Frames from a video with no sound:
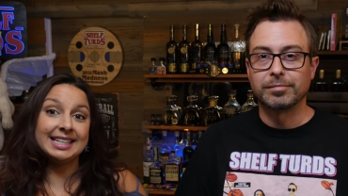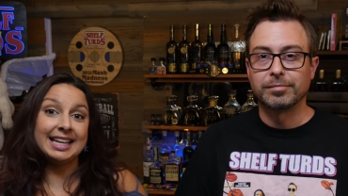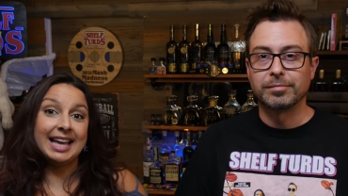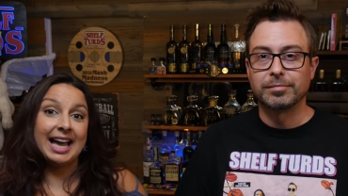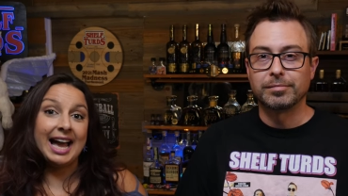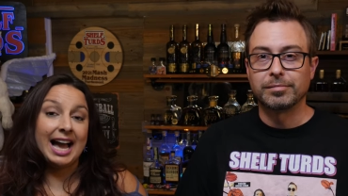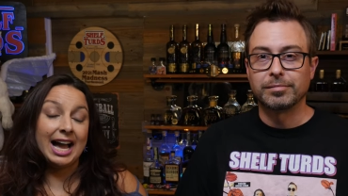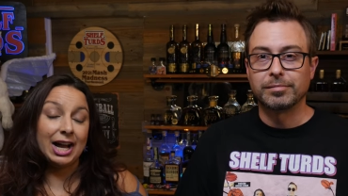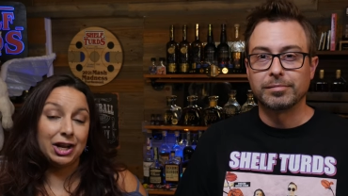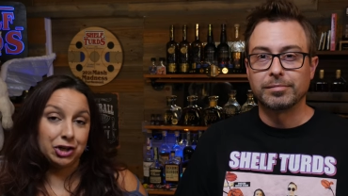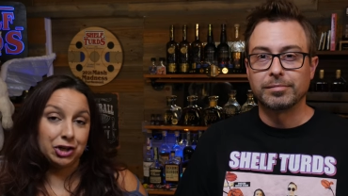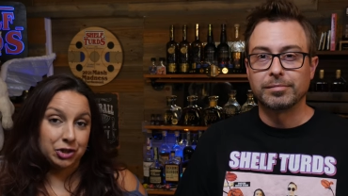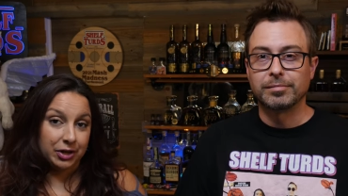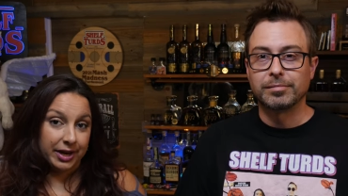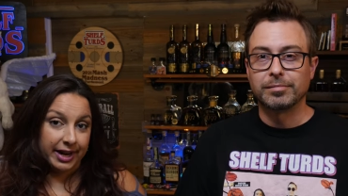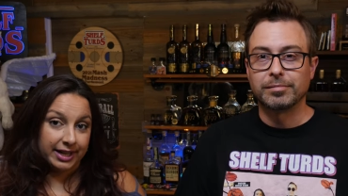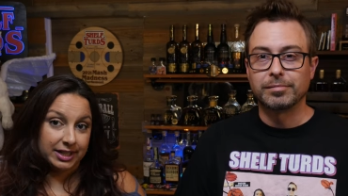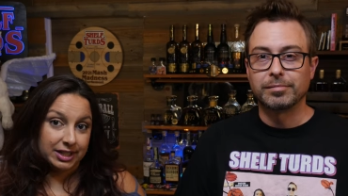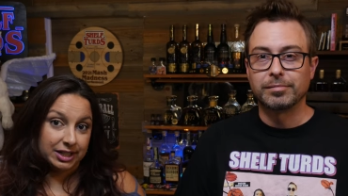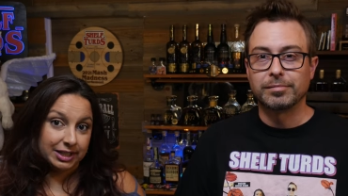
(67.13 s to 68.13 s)

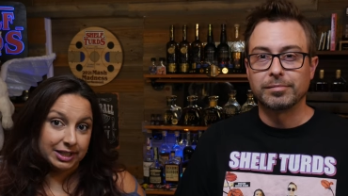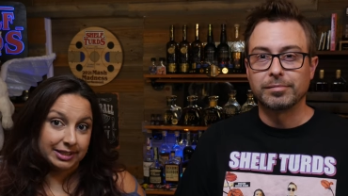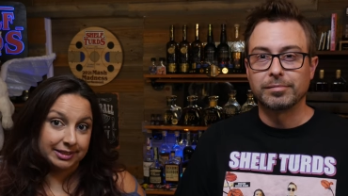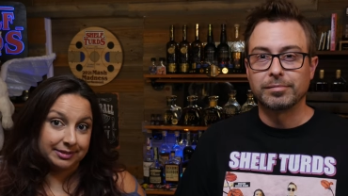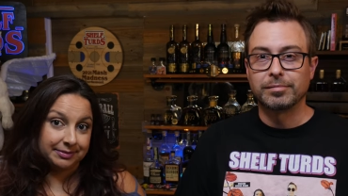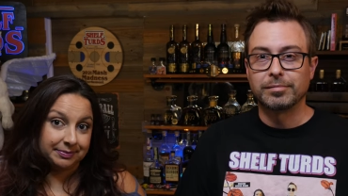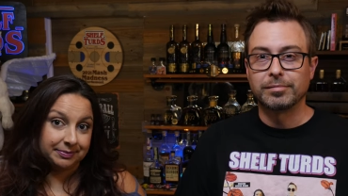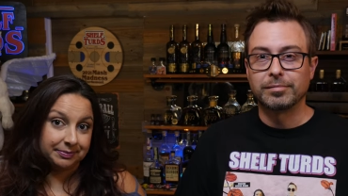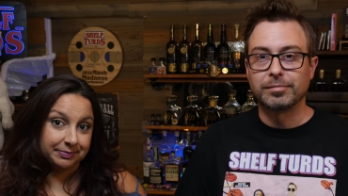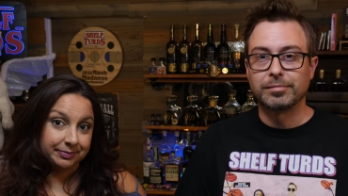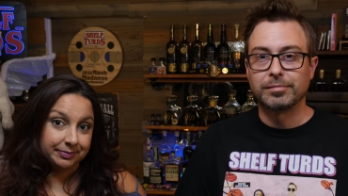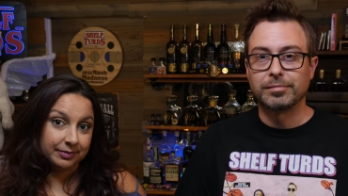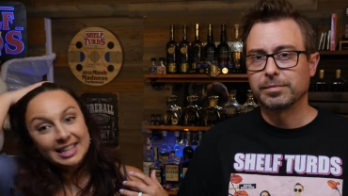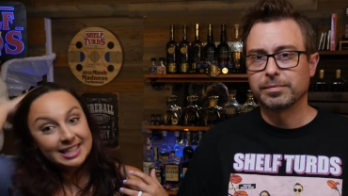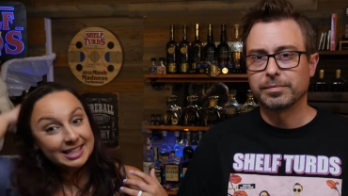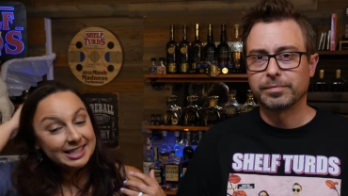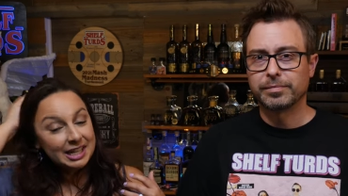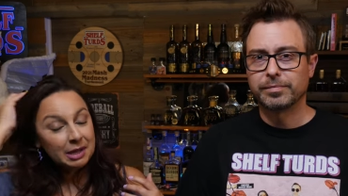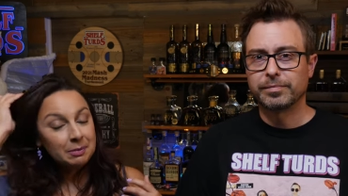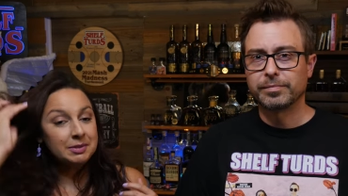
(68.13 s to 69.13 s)
Speaker 1: contractor.
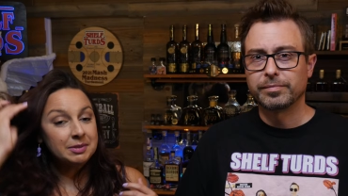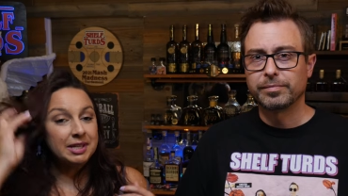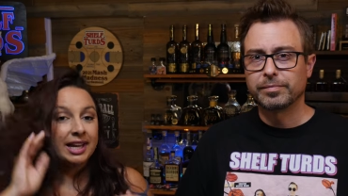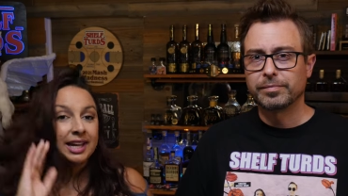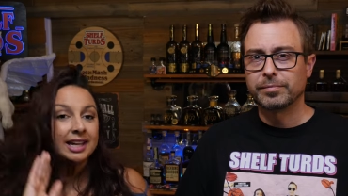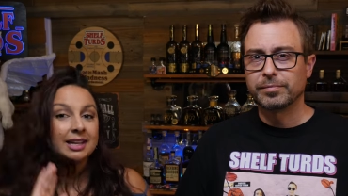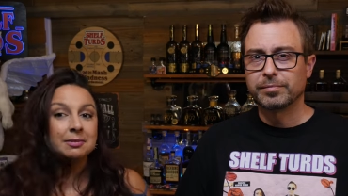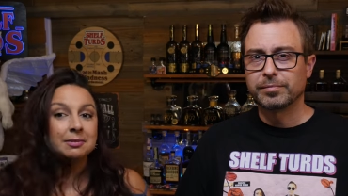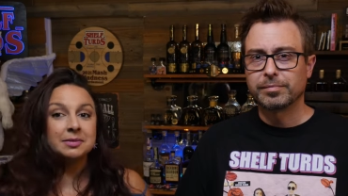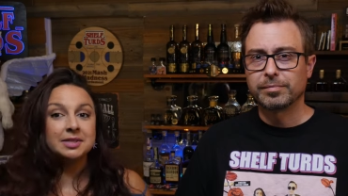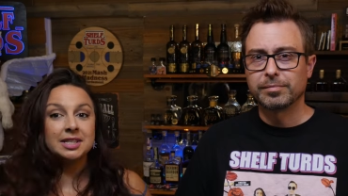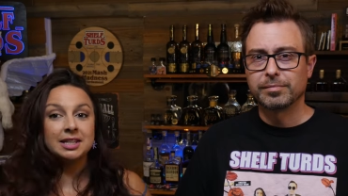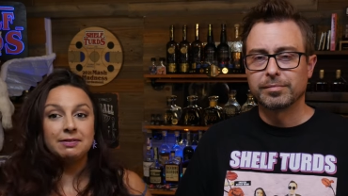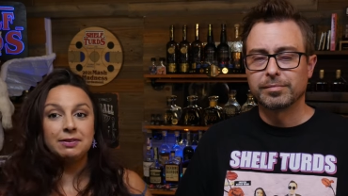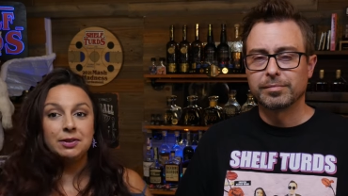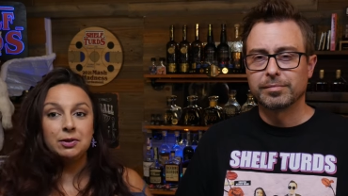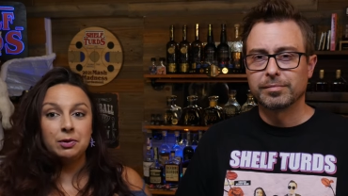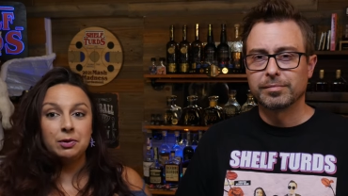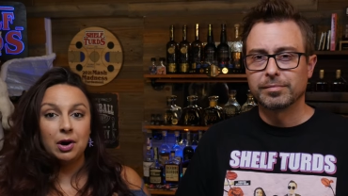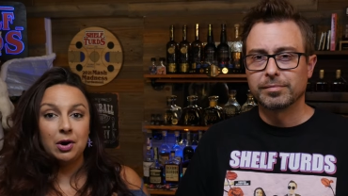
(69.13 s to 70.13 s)
Sometimes if
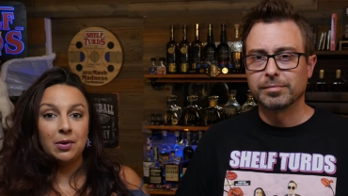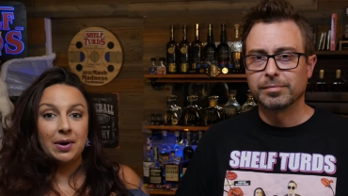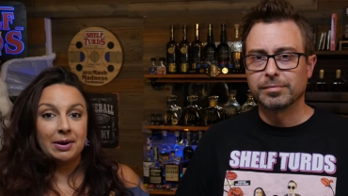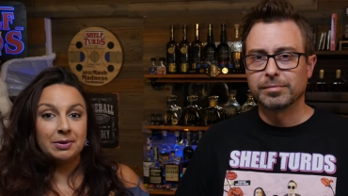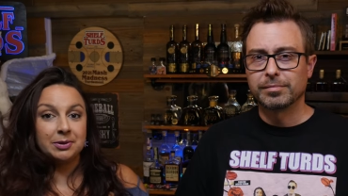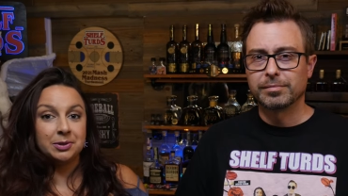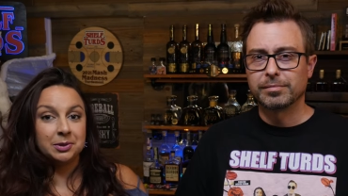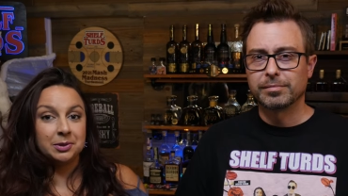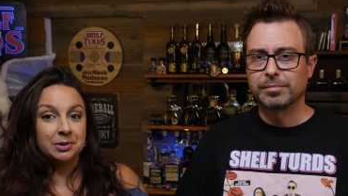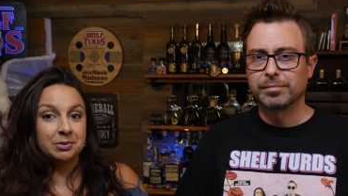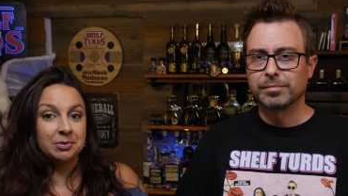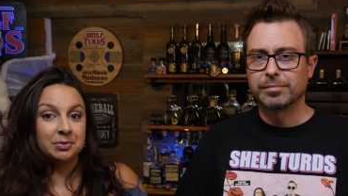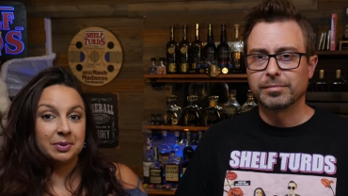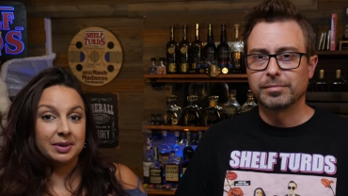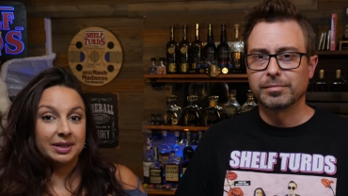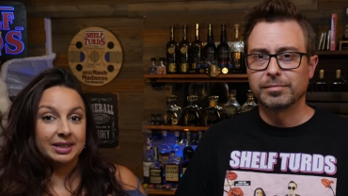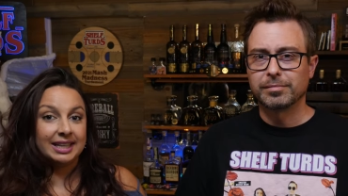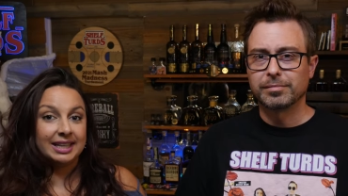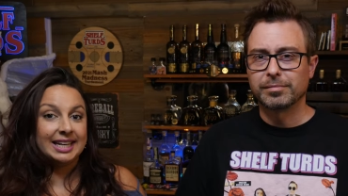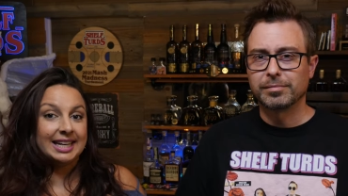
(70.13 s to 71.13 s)
you go out to a really